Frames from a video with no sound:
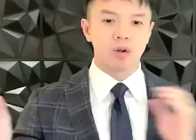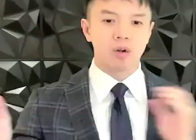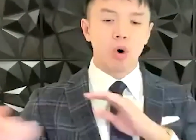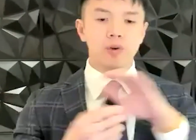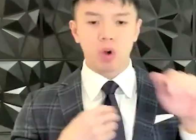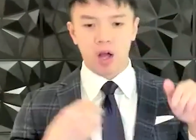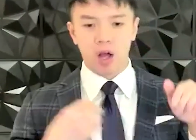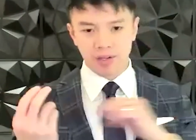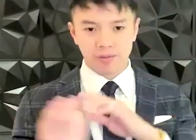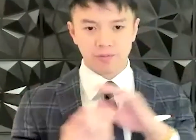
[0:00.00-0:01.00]

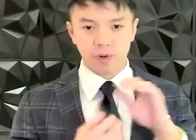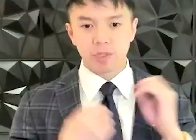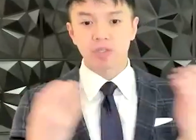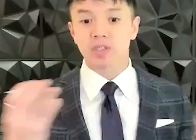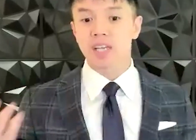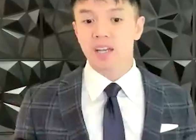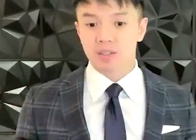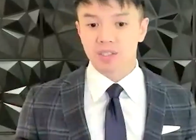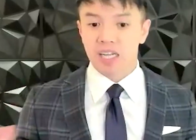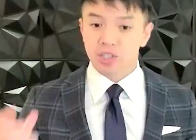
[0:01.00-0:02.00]
override from your
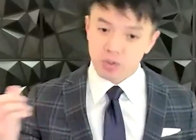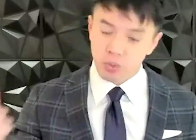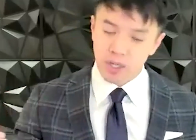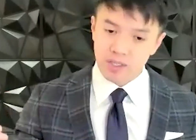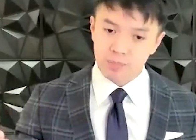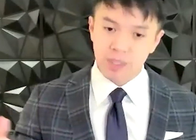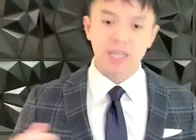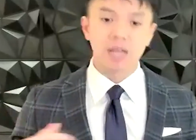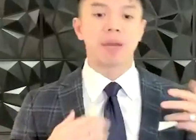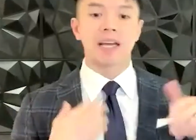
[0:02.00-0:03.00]
sales, not just once,
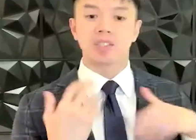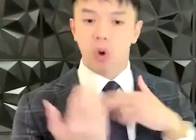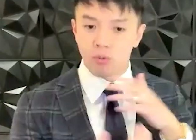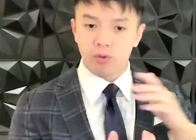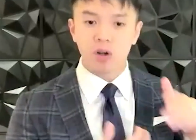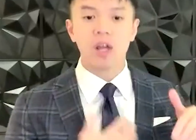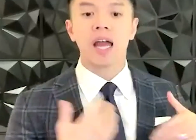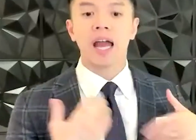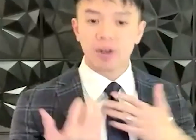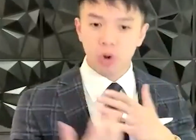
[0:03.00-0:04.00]
but it pays over
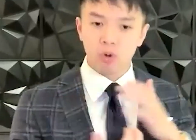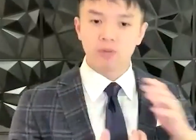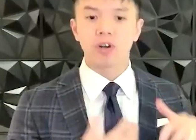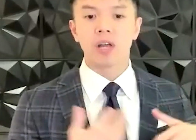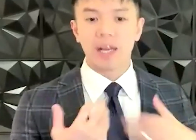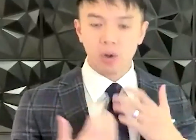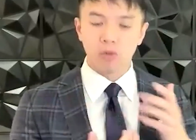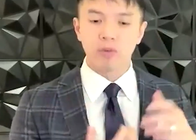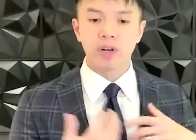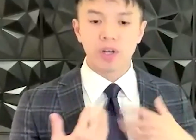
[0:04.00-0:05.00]
and over and
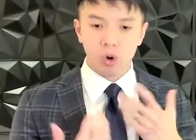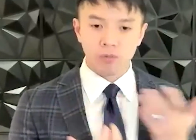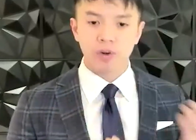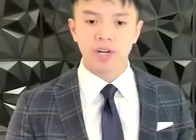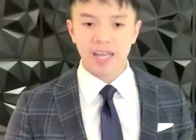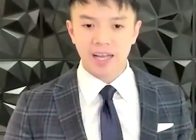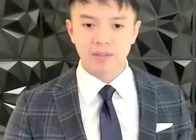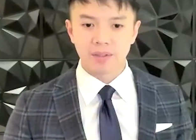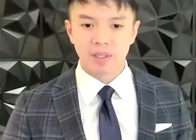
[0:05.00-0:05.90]
over and over again.